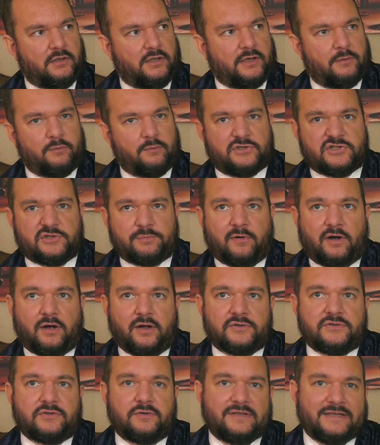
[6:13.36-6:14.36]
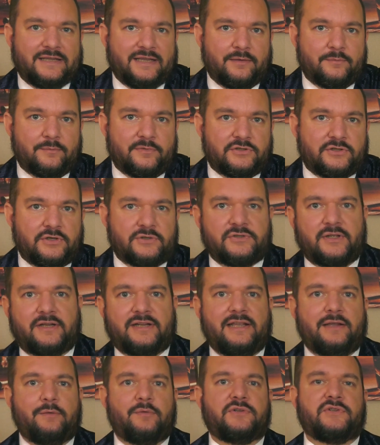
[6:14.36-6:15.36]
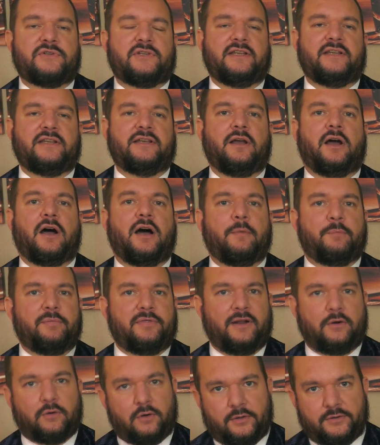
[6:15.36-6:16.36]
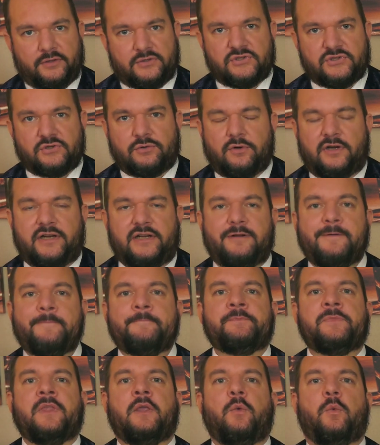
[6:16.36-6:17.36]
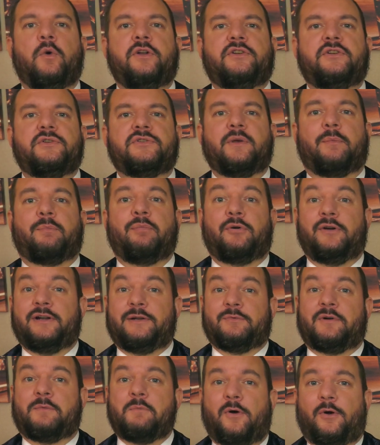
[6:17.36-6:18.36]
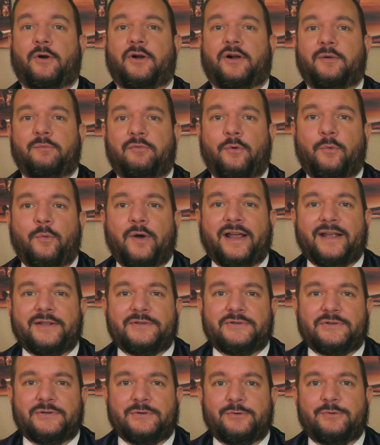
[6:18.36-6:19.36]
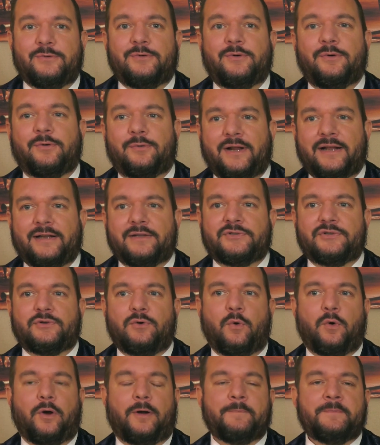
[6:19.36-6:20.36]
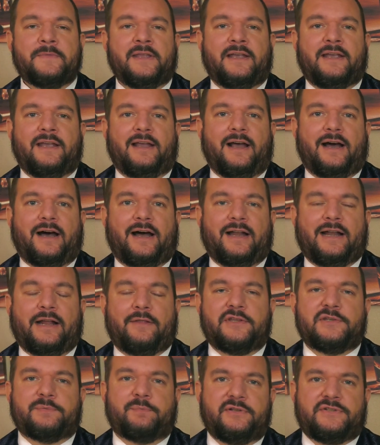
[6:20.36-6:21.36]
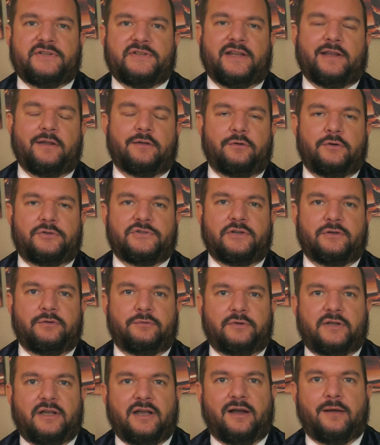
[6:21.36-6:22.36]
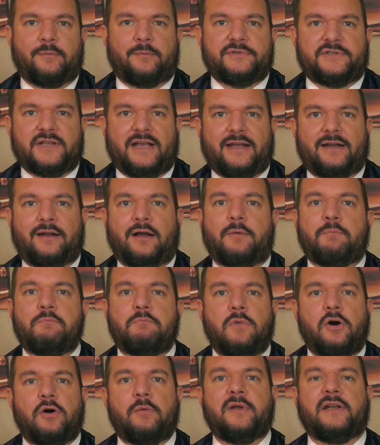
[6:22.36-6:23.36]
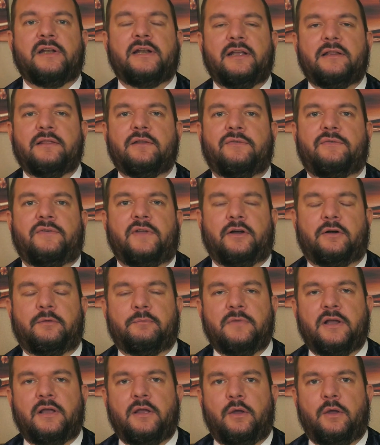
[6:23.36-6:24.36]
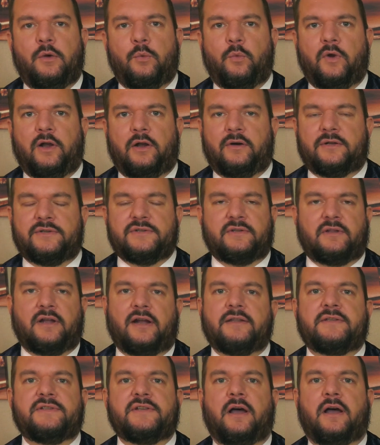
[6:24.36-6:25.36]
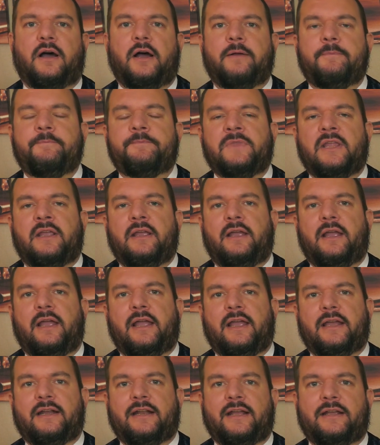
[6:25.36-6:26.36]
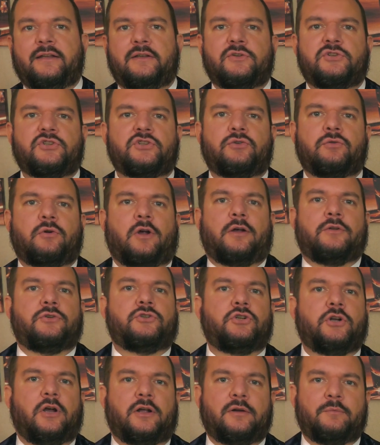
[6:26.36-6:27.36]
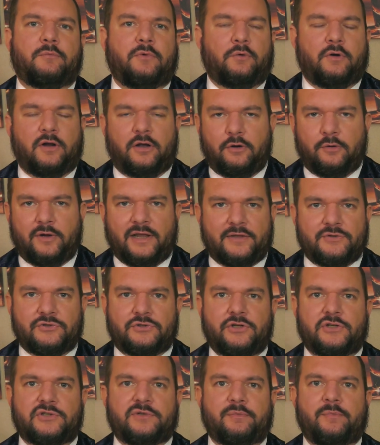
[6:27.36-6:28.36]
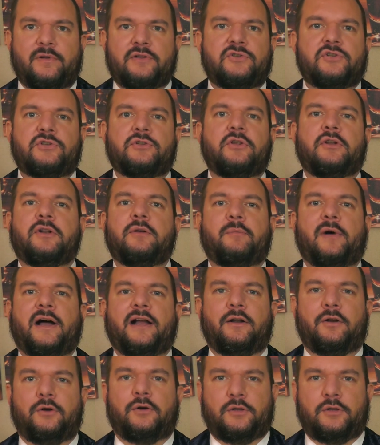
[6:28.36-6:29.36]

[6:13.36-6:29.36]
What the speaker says: and respond to the images that he was seeing up there on the screen, which is a pretty remarkable way to create a score. Now this particular tune comes at a moment in the film where it's nighttime and a distraught Jean Moreau has just been stood up by her